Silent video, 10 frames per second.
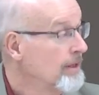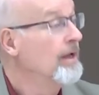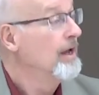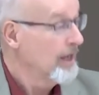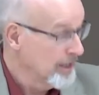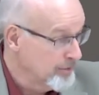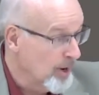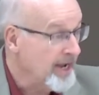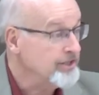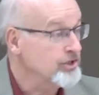
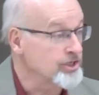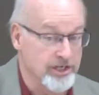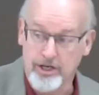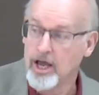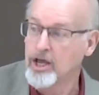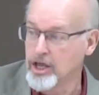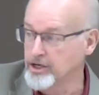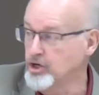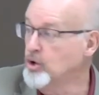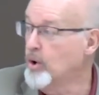Unrighteousness. And
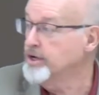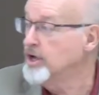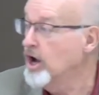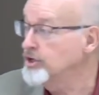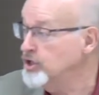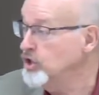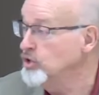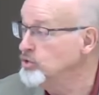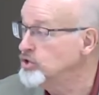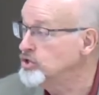you know what God
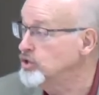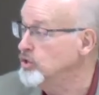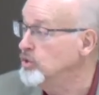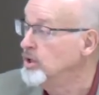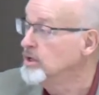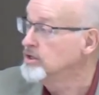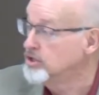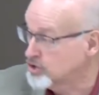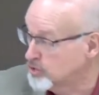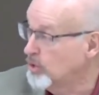used to
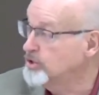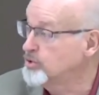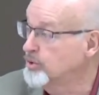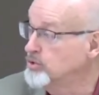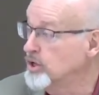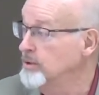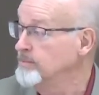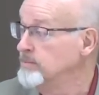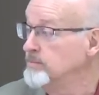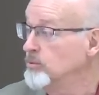destroy Jerusalem?
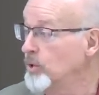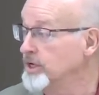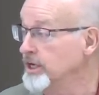What did He